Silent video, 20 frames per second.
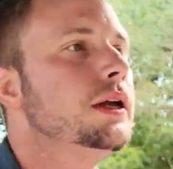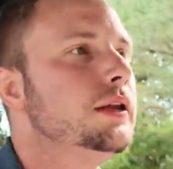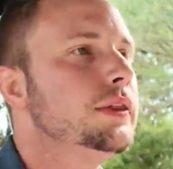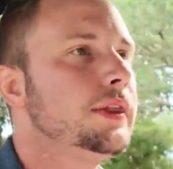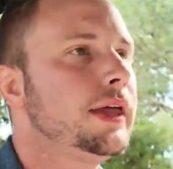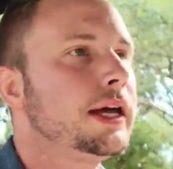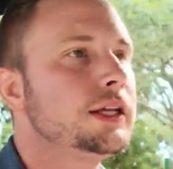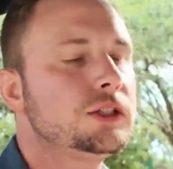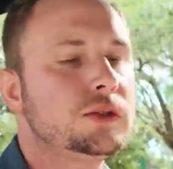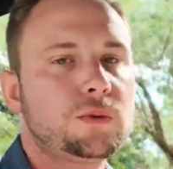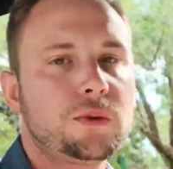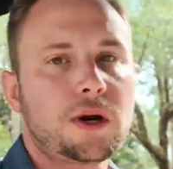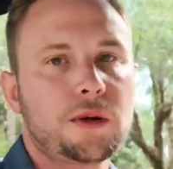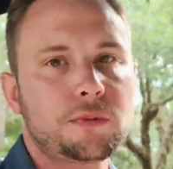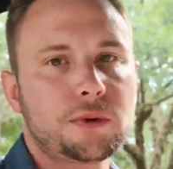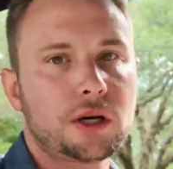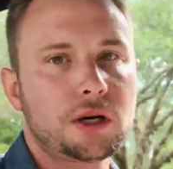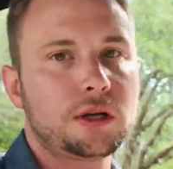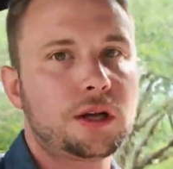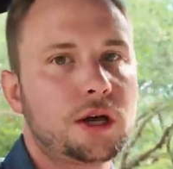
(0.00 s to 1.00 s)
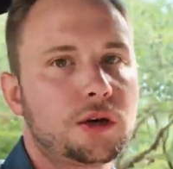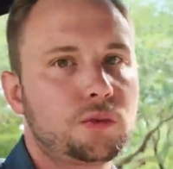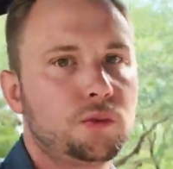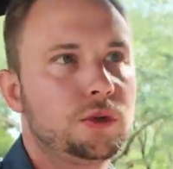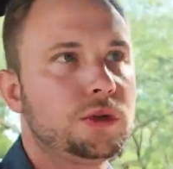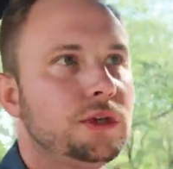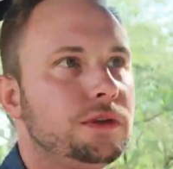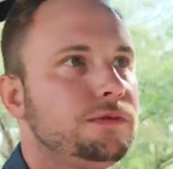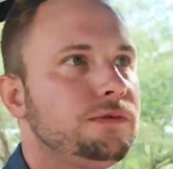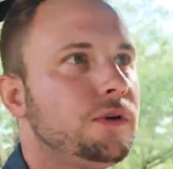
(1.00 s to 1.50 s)
that's where I'm going to like
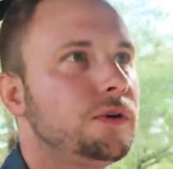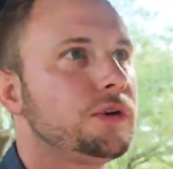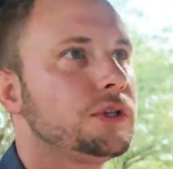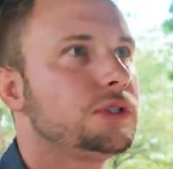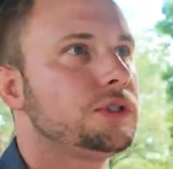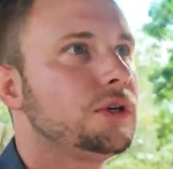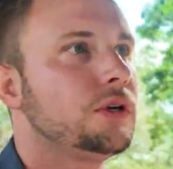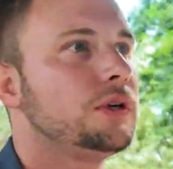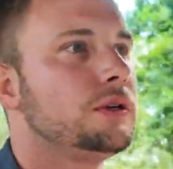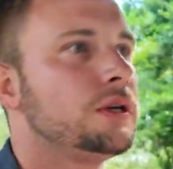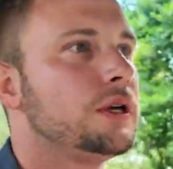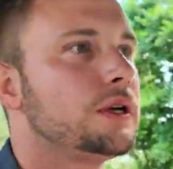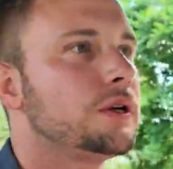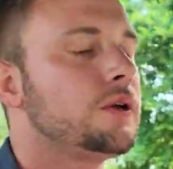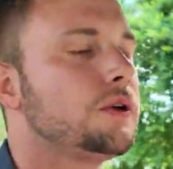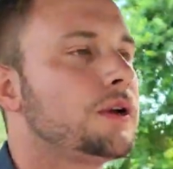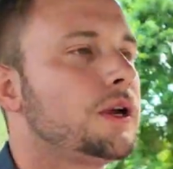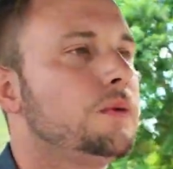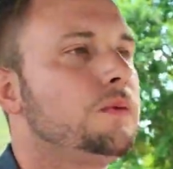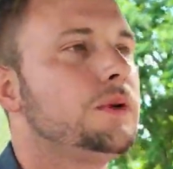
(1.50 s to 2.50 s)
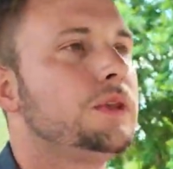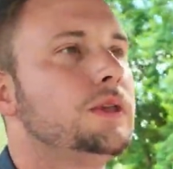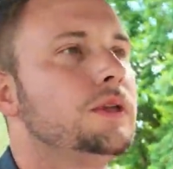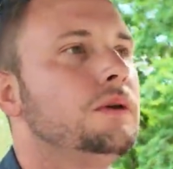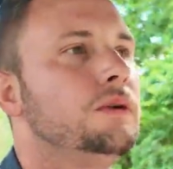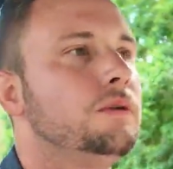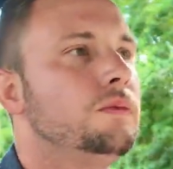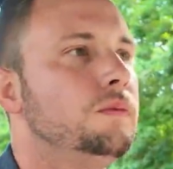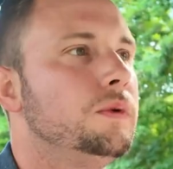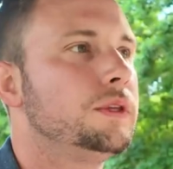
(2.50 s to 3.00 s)
really focus on like, okay, with
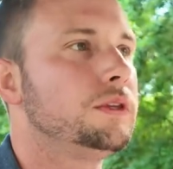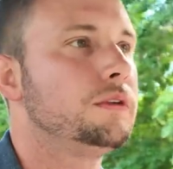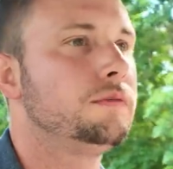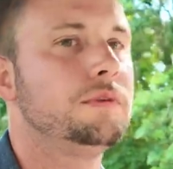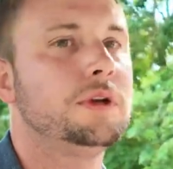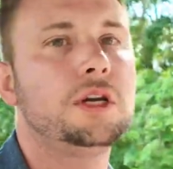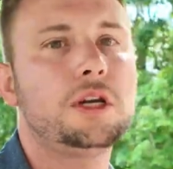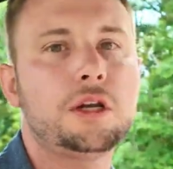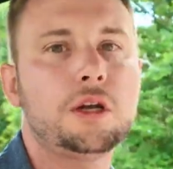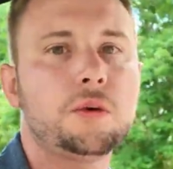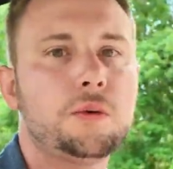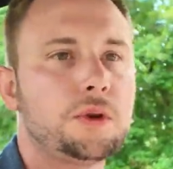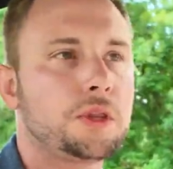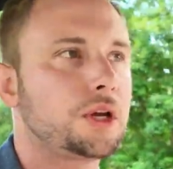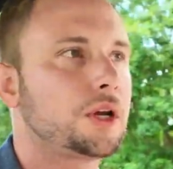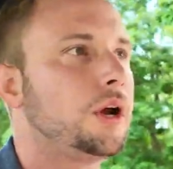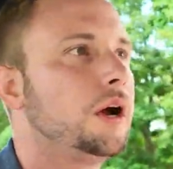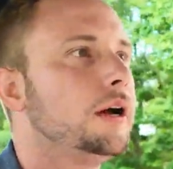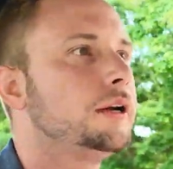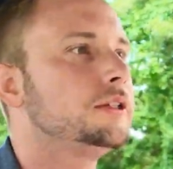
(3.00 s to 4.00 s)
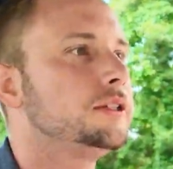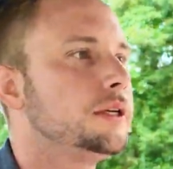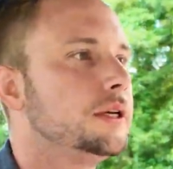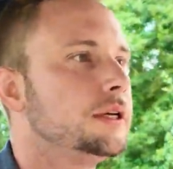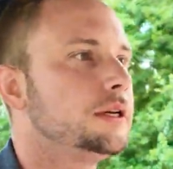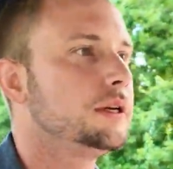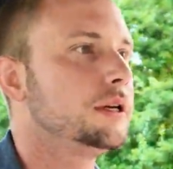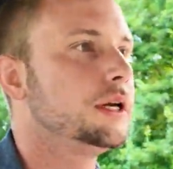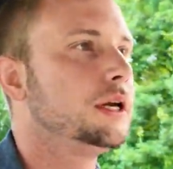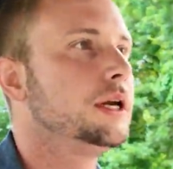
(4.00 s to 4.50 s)
the video or the
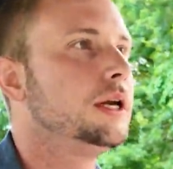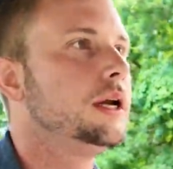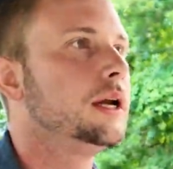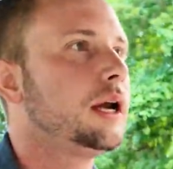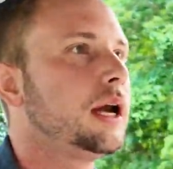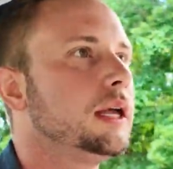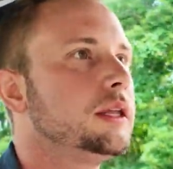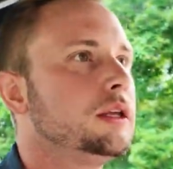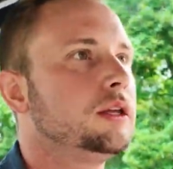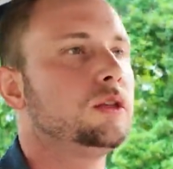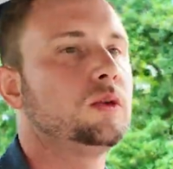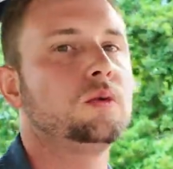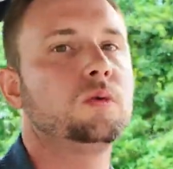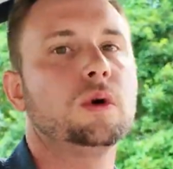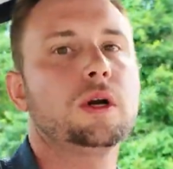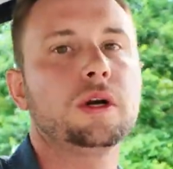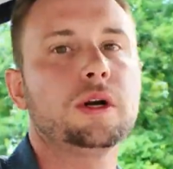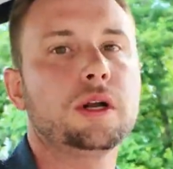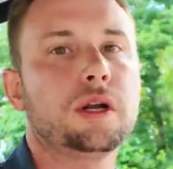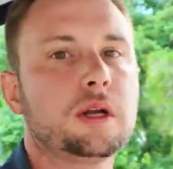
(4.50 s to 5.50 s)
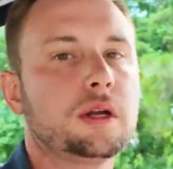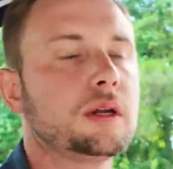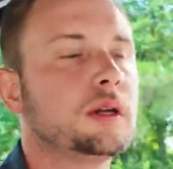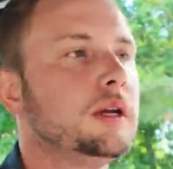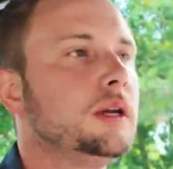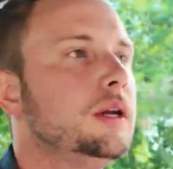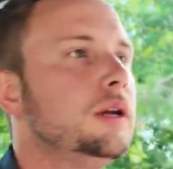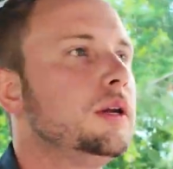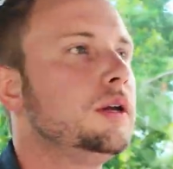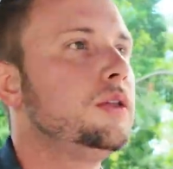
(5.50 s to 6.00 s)
content and then the
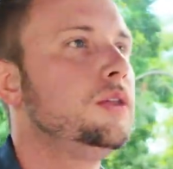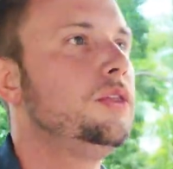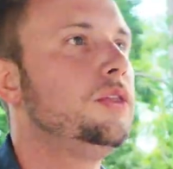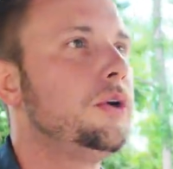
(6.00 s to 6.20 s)
wording.